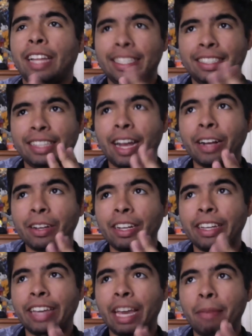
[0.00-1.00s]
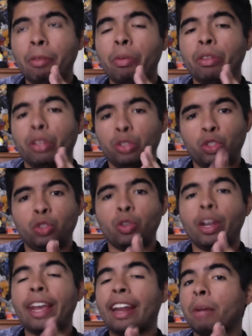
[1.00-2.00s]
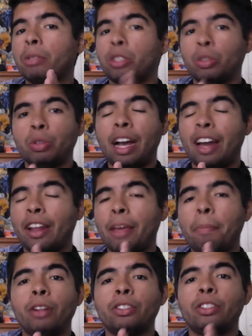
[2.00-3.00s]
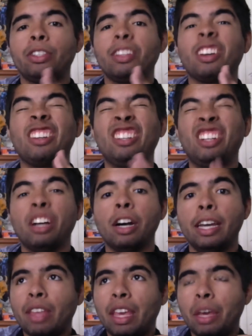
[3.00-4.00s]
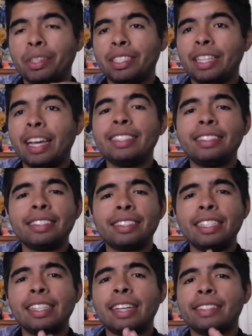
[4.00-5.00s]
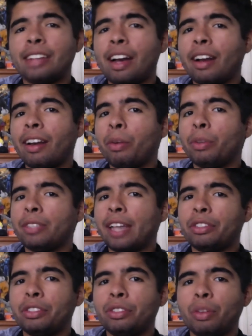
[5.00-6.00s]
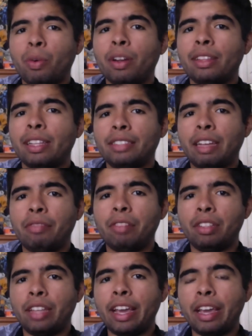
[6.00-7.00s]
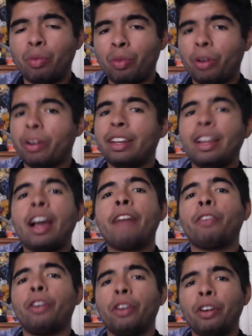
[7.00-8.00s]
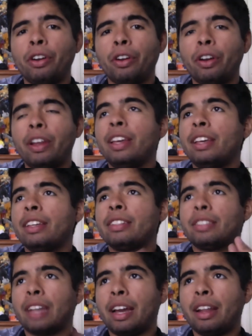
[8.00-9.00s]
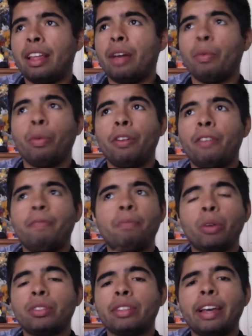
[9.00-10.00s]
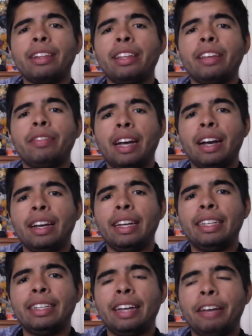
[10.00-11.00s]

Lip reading: Sakura came in with a straight up Tsunade punch to the gut. It was nice to see that Sakura was actually the one that saved the day. Were it not for her, Sarada would have most likely have died.